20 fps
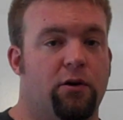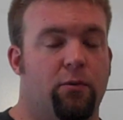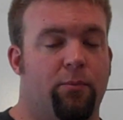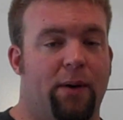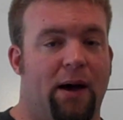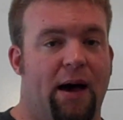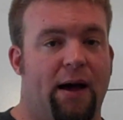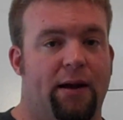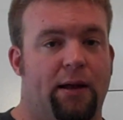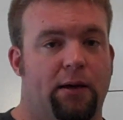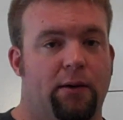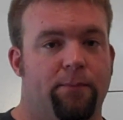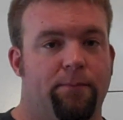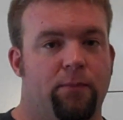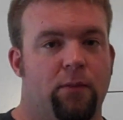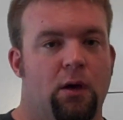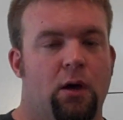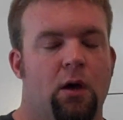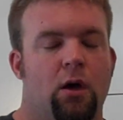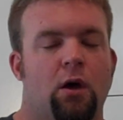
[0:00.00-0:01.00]
your body.
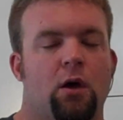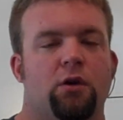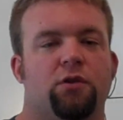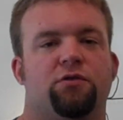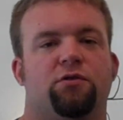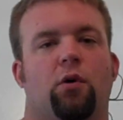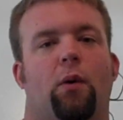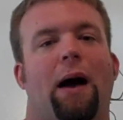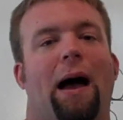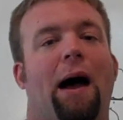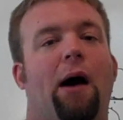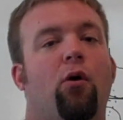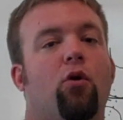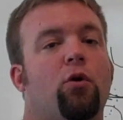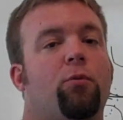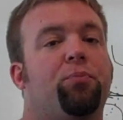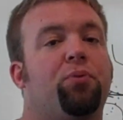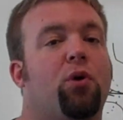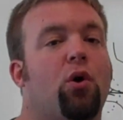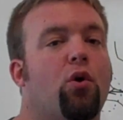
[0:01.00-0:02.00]
So
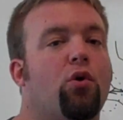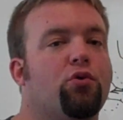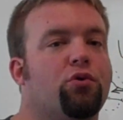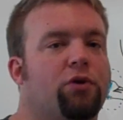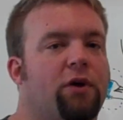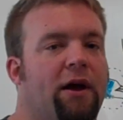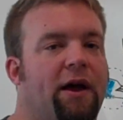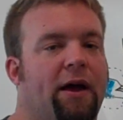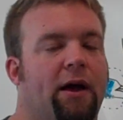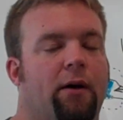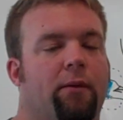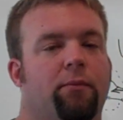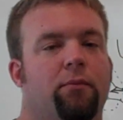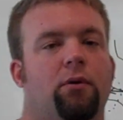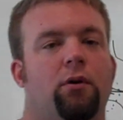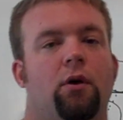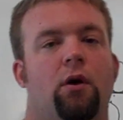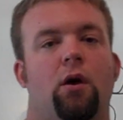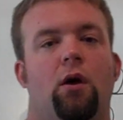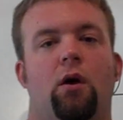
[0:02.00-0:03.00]
our program
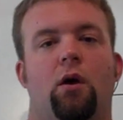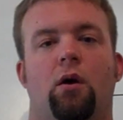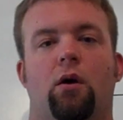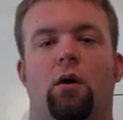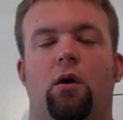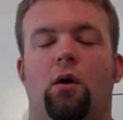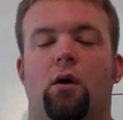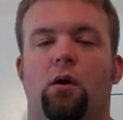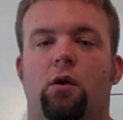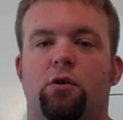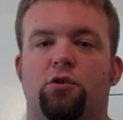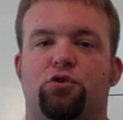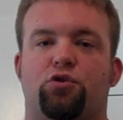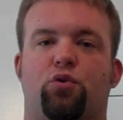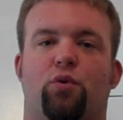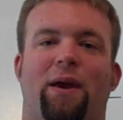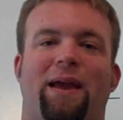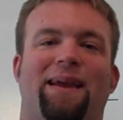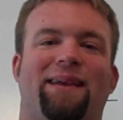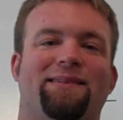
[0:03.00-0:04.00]

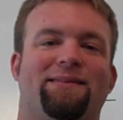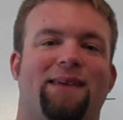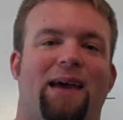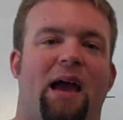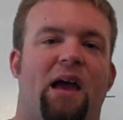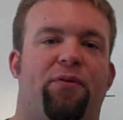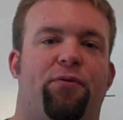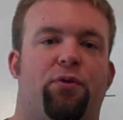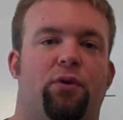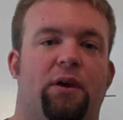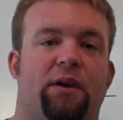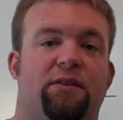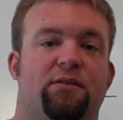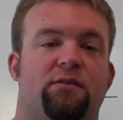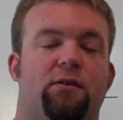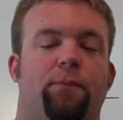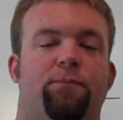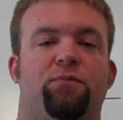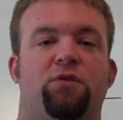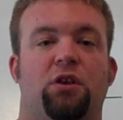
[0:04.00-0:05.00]
trains
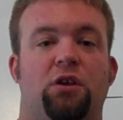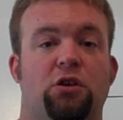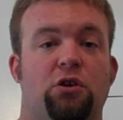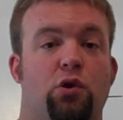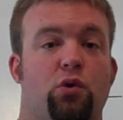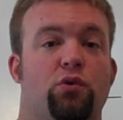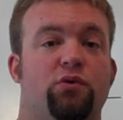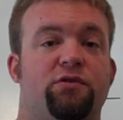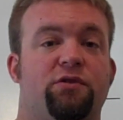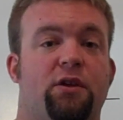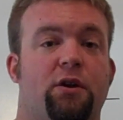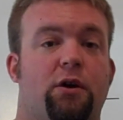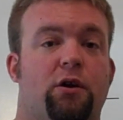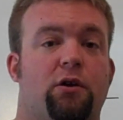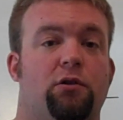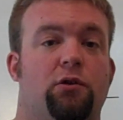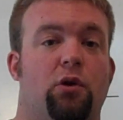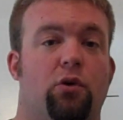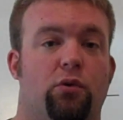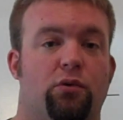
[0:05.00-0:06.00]
athletes to use their
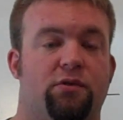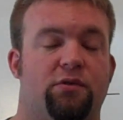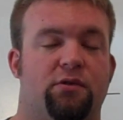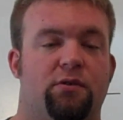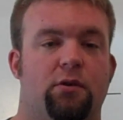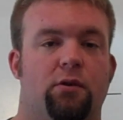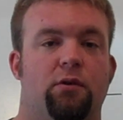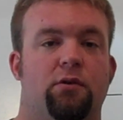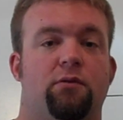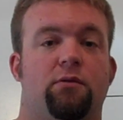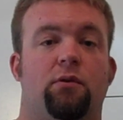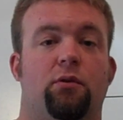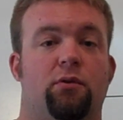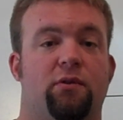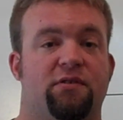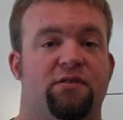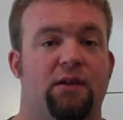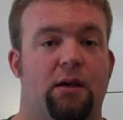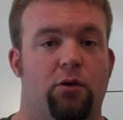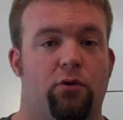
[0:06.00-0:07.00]
glutes to
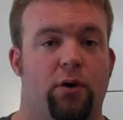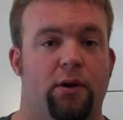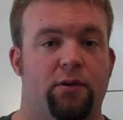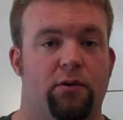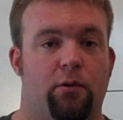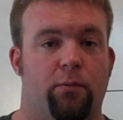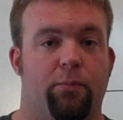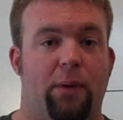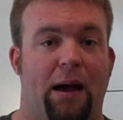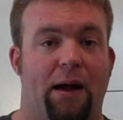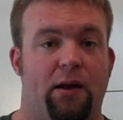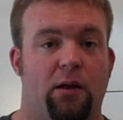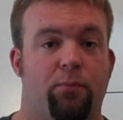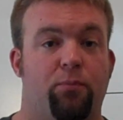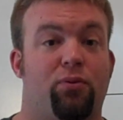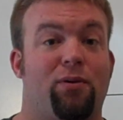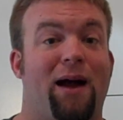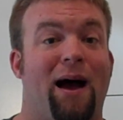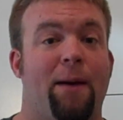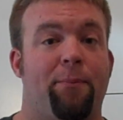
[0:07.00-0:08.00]
decelerate their body
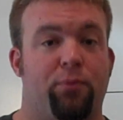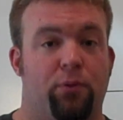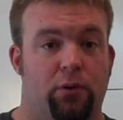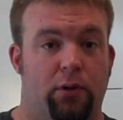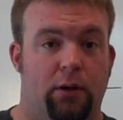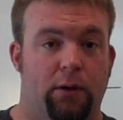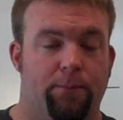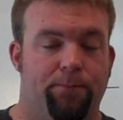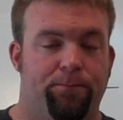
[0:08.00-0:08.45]
properly.